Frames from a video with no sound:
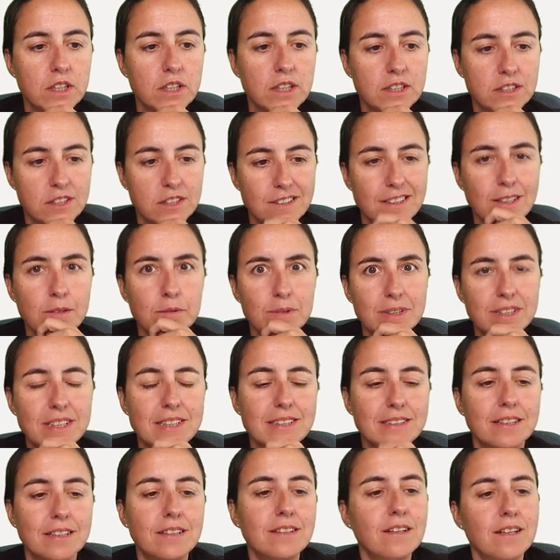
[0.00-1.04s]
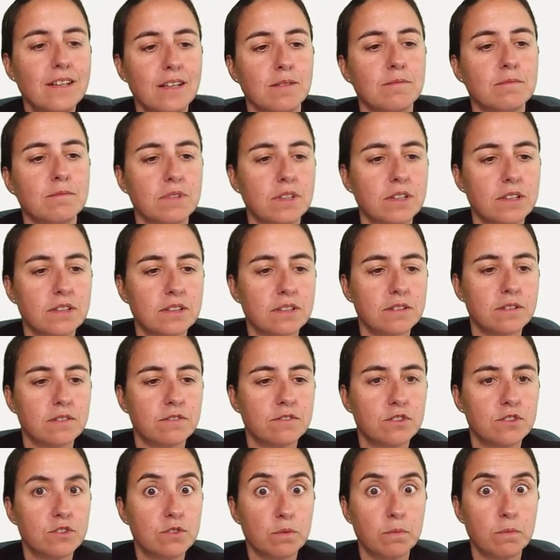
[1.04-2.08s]
It's not that we need a name,
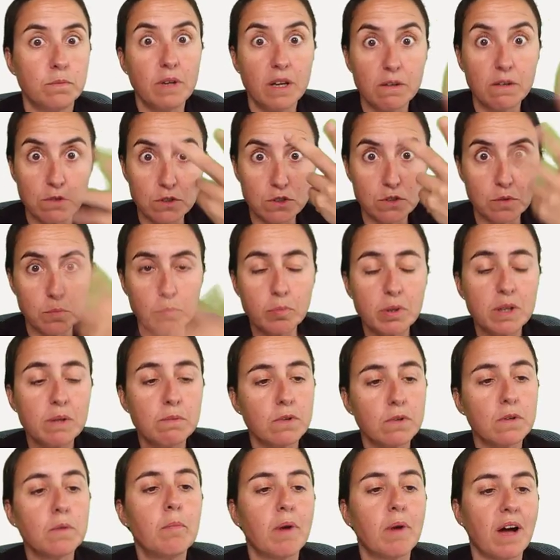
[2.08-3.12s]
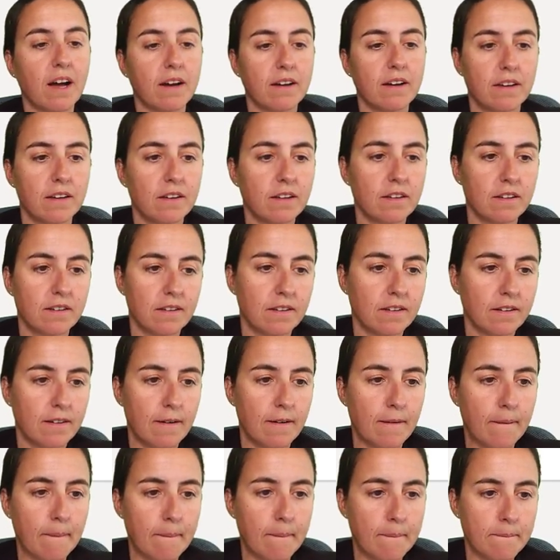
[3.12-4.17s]
it's to be able to pivot back.
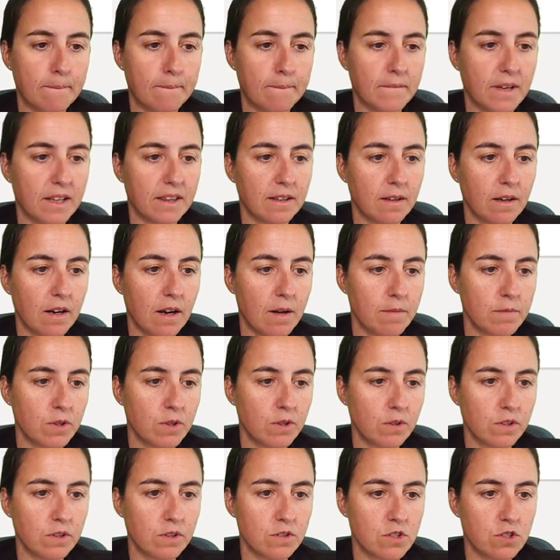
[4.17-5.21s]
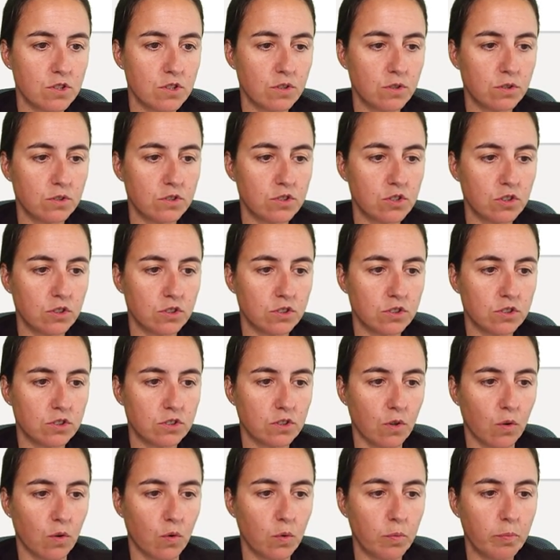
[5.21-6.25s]
And then I'm going to just
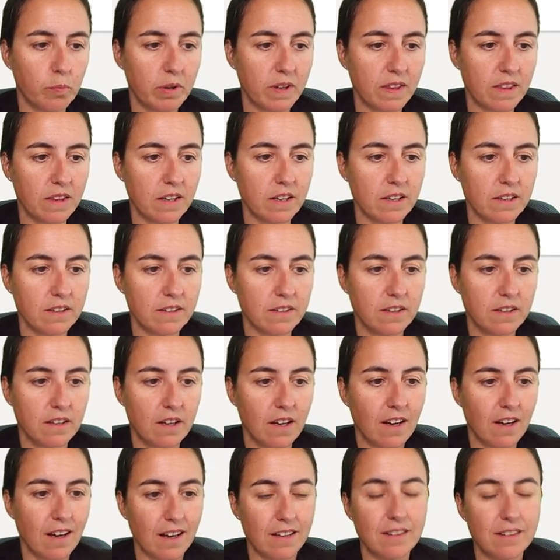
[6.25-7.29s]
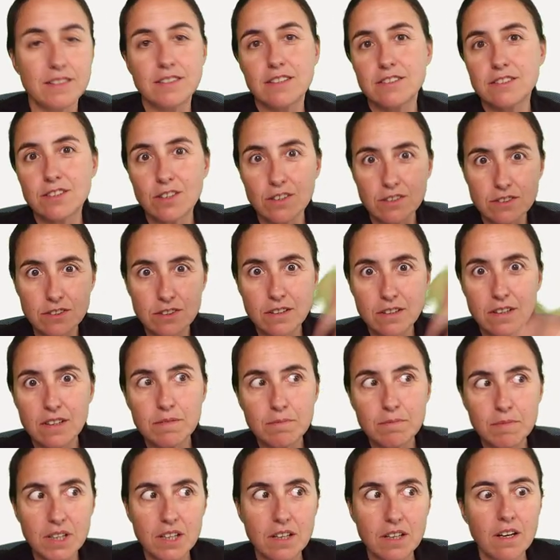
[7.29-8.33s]
open this. And this is going to give
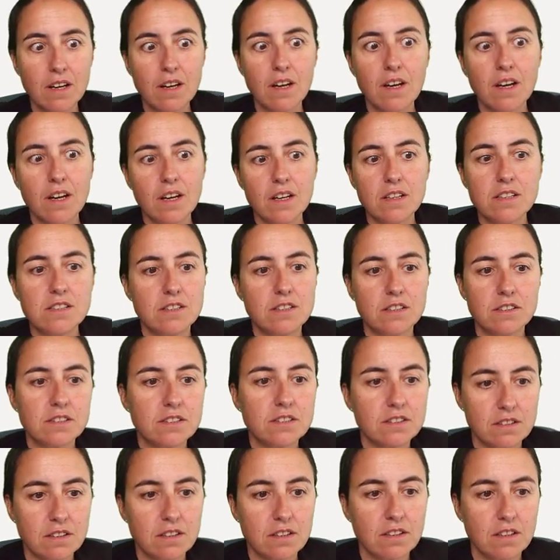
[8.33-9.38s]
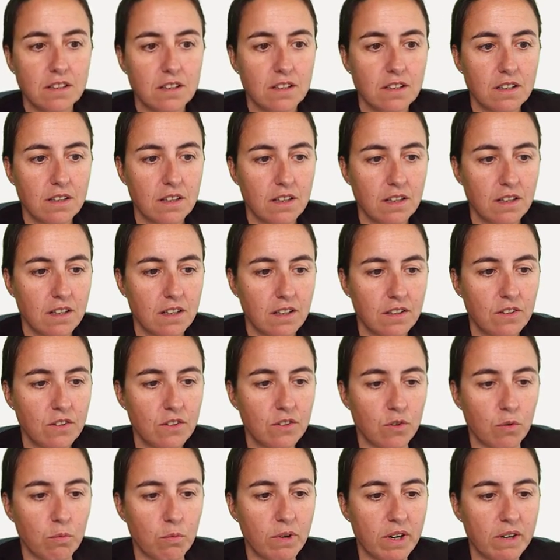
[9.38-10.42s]
me just, you
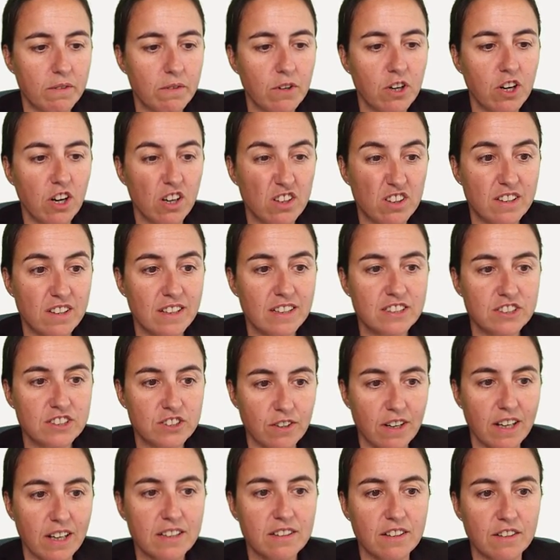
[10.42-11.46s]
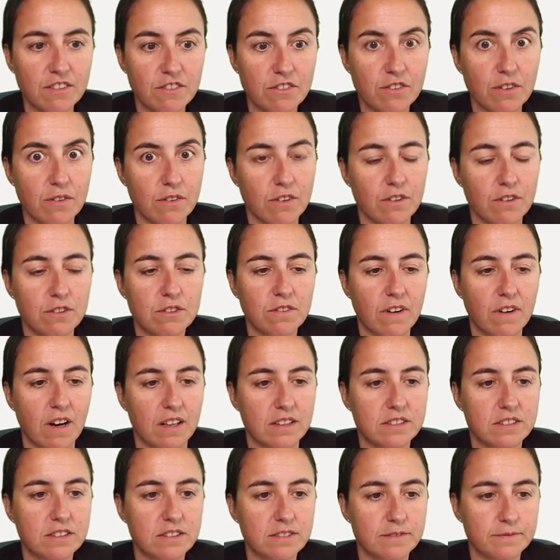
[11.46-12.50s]
know, whatever got extracted from those
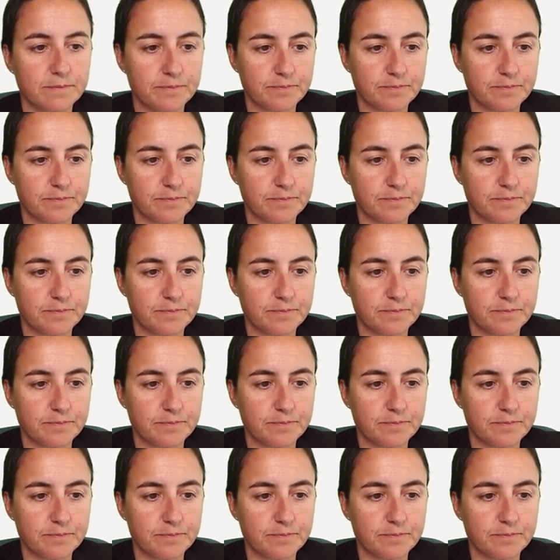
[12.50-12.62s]
files.